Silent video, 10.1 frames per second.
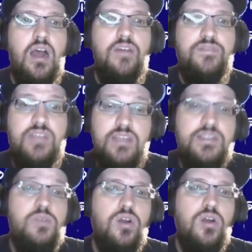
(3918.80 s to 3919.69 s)

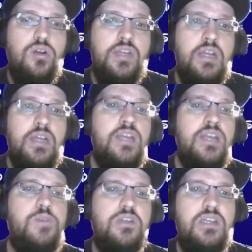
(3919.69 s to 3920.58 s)
Disney World. His
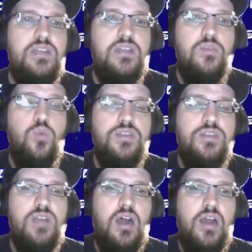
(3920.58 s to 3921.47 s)
birthday
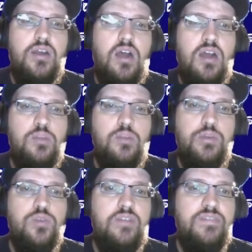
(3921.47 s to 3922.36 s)
was on October
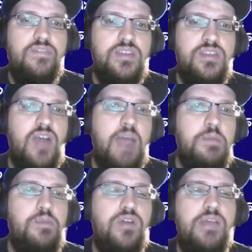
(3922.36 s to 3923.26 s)
25th. So
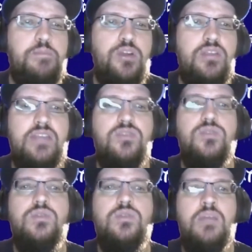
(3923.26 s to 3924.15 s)
happy belated birthday
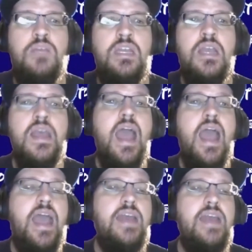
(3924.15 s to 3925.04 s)
to Timmy.
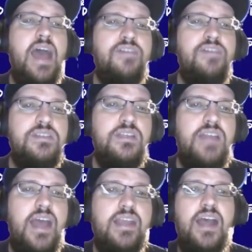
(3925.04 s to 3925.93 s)
And having said
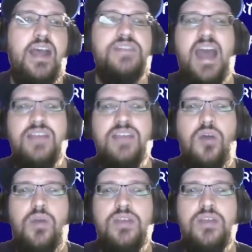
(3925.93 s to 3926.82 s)
that, guys, as
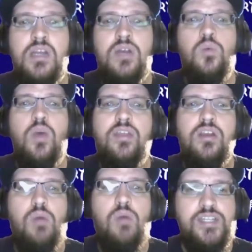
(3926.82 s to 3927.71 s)
always, whether
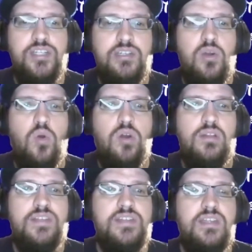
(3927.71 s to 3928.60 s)
you're watching or
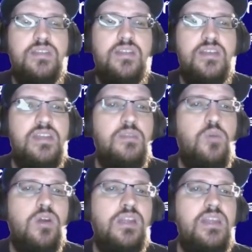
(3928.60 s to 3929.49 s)
listening to this in the
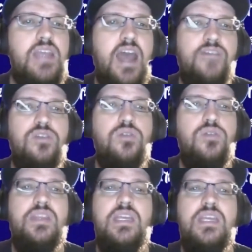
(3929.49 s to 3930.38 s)
morning, the
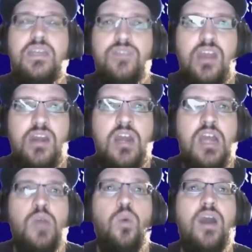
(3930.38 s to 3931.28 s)
afternoon, the evening,
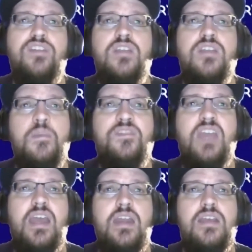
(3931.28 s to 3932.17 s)
whatever time of
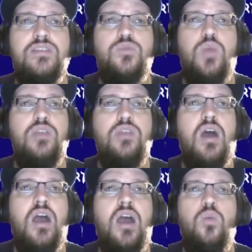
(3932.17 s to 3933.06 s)
day it is, where you
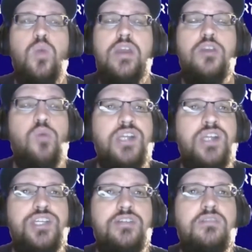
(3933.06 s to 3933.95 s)
are, when you're
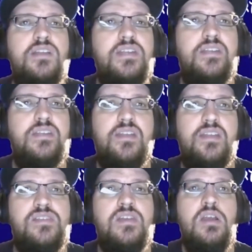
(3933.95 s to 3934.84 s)
watching or listening to
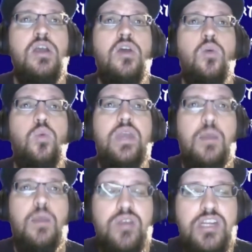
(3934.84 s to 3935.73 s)
this, we
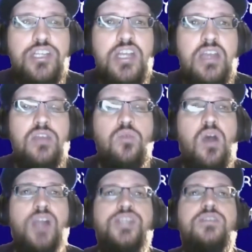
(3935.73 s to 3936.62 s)
appreciate you
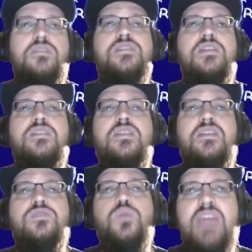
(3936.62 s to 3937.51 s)
watching or listening to
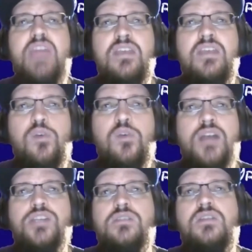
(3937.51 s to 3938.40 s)
this. We thank you for
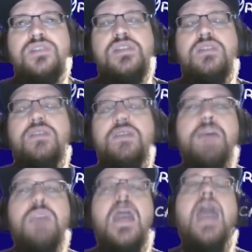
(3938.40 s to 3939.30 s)
watching or listening to
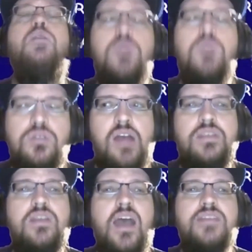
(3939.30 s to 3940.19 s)
this. And we will talk
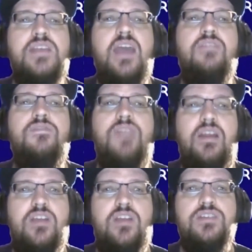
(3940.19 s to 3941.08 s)
to you guys again
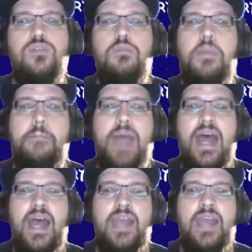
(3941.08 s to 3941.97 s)
very, very soon.
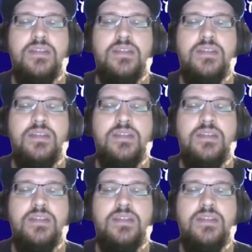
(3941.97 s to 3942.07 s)
Bye-bye.